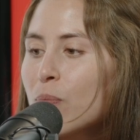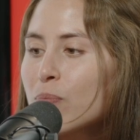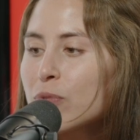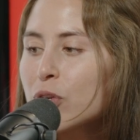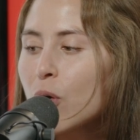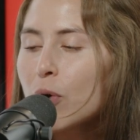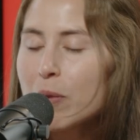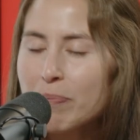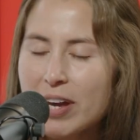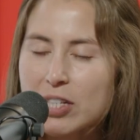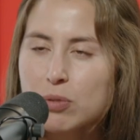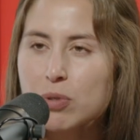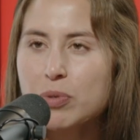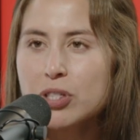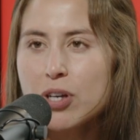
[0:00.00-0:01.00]
going back to
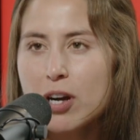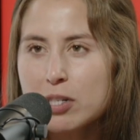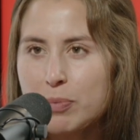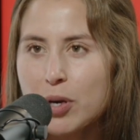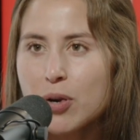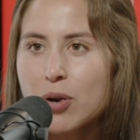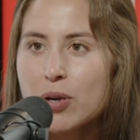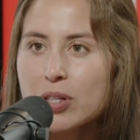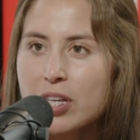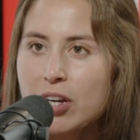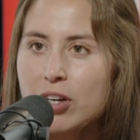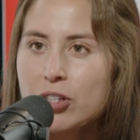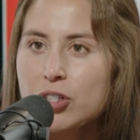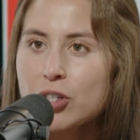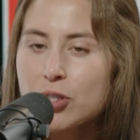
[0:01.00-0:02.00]
what we talked about
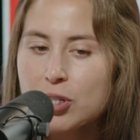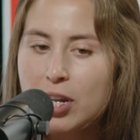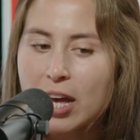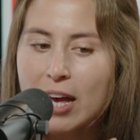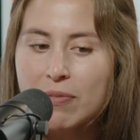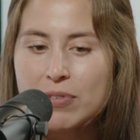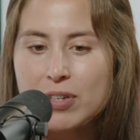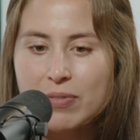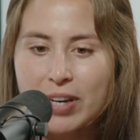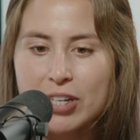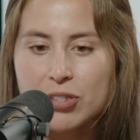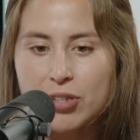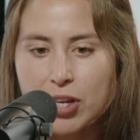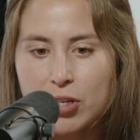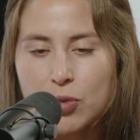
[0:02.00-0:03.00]
earlier, you should have an
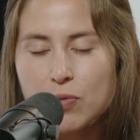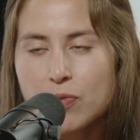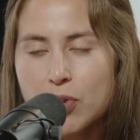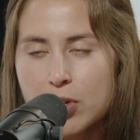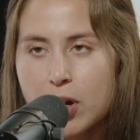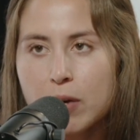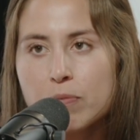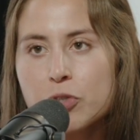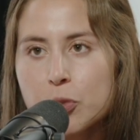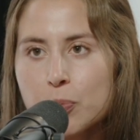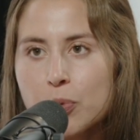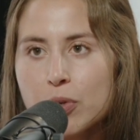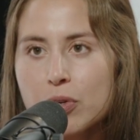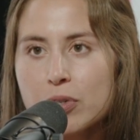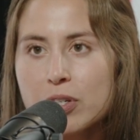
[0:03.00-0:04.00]
advisor that you feel
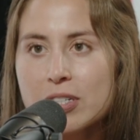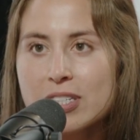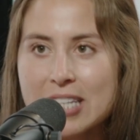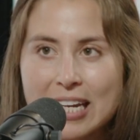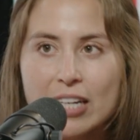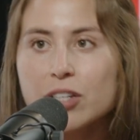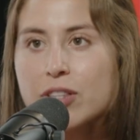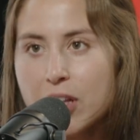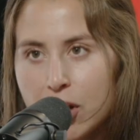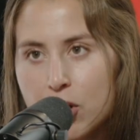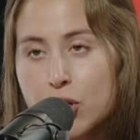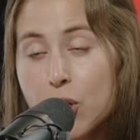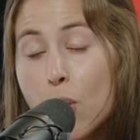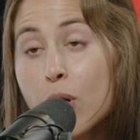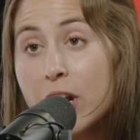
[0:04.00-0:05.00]
comfortable setting in
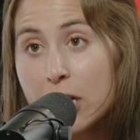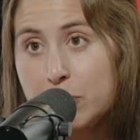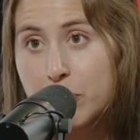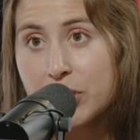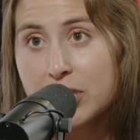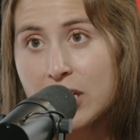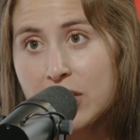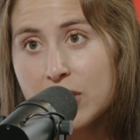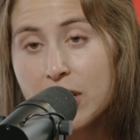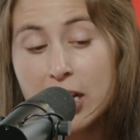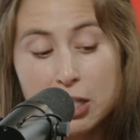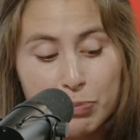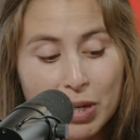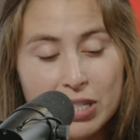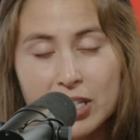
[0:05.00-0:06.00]
your
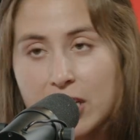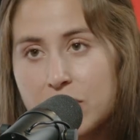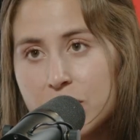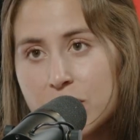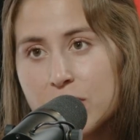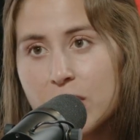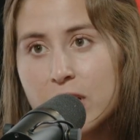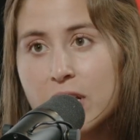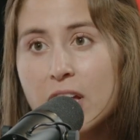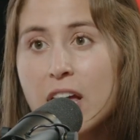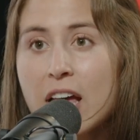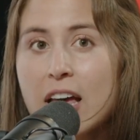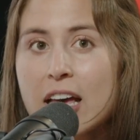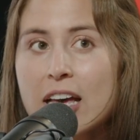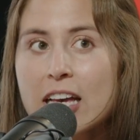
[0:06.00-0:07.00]
expectations and
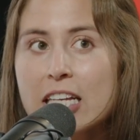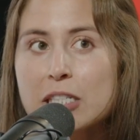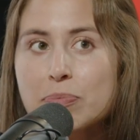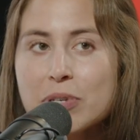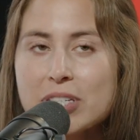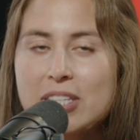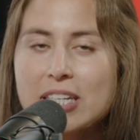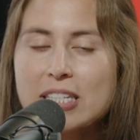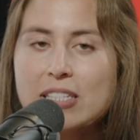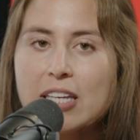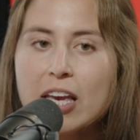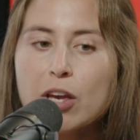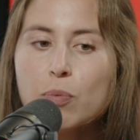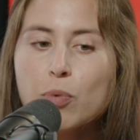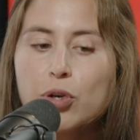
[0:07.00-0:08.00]
explicitly
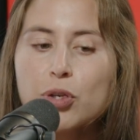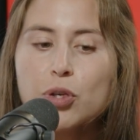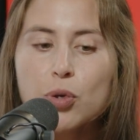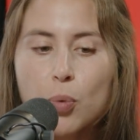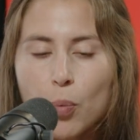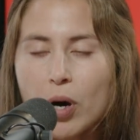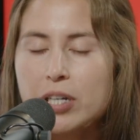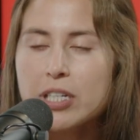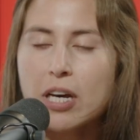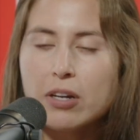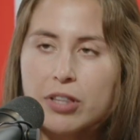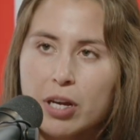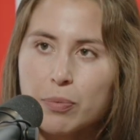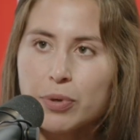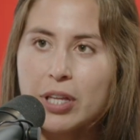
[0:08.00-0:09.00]
saying what you want out of
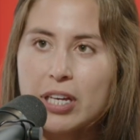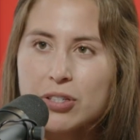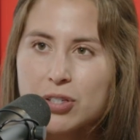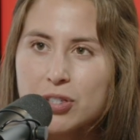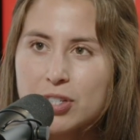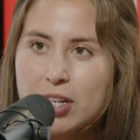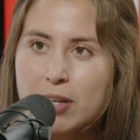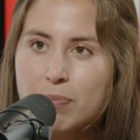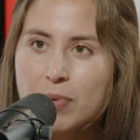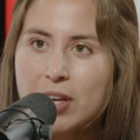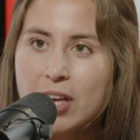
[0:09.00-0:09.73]
that relationship.